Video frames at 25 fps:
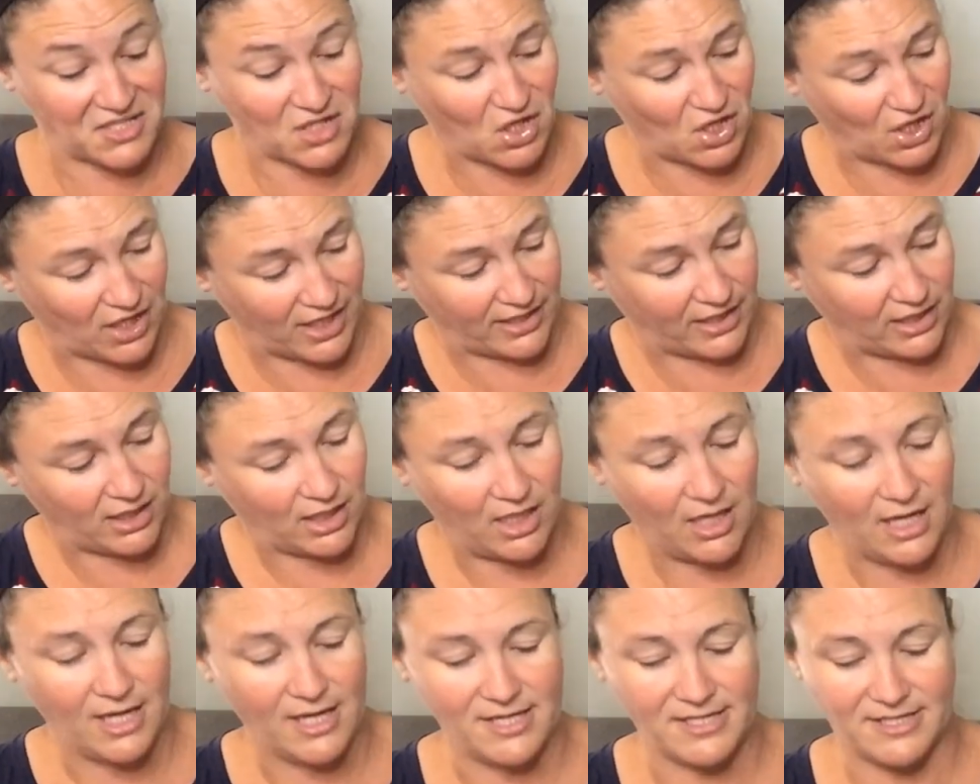is good.
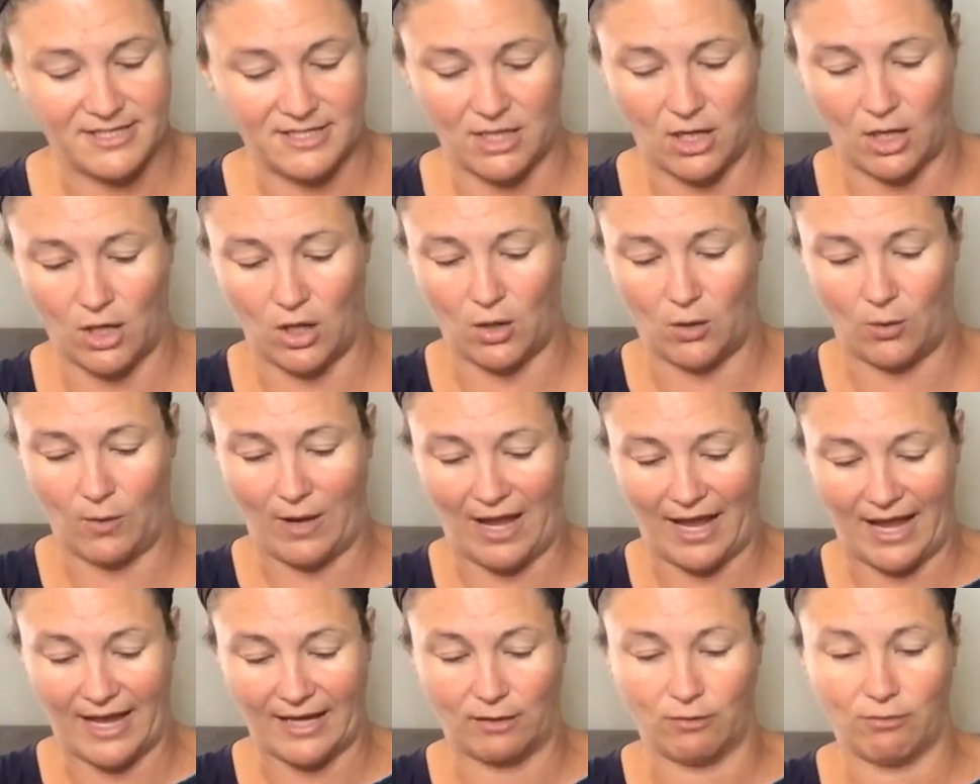
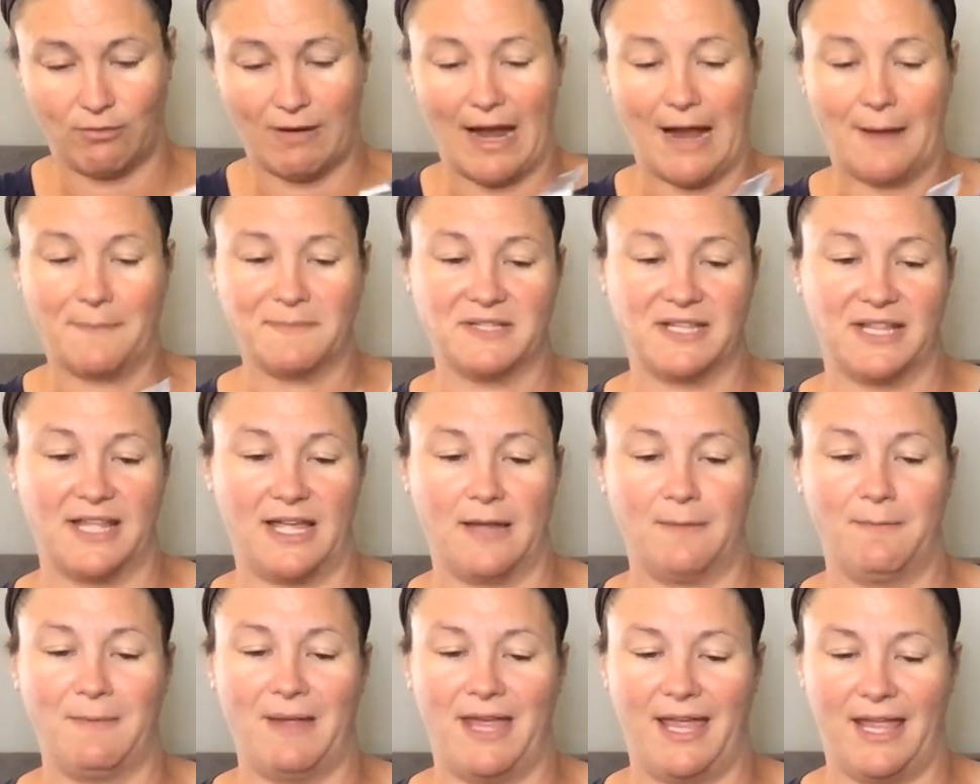So I grabbed
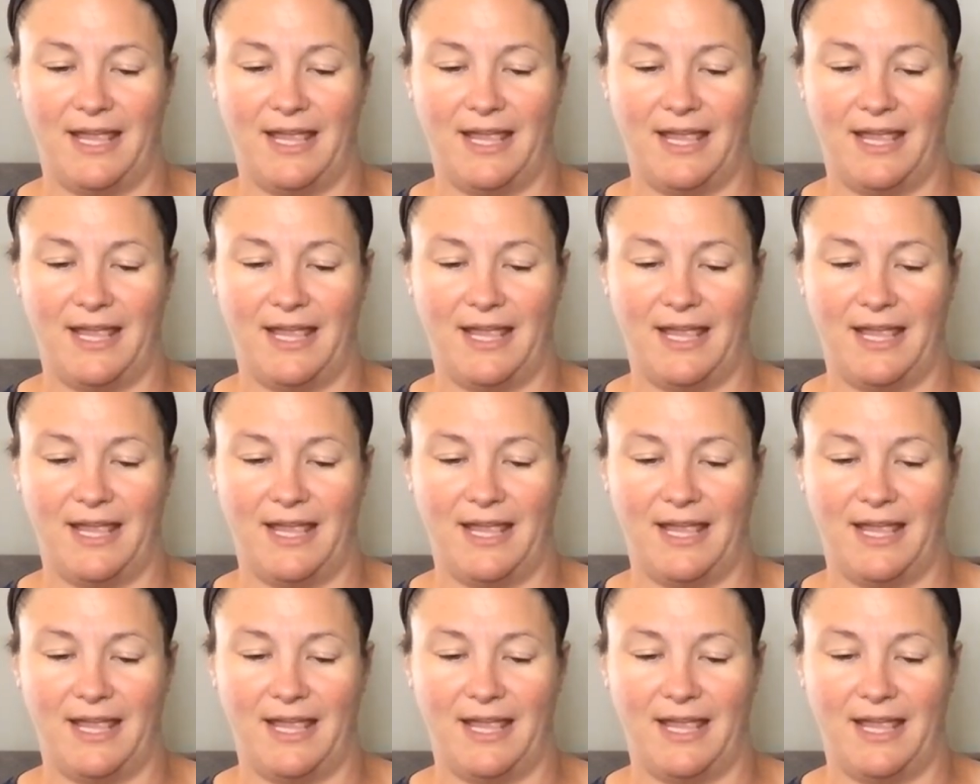them,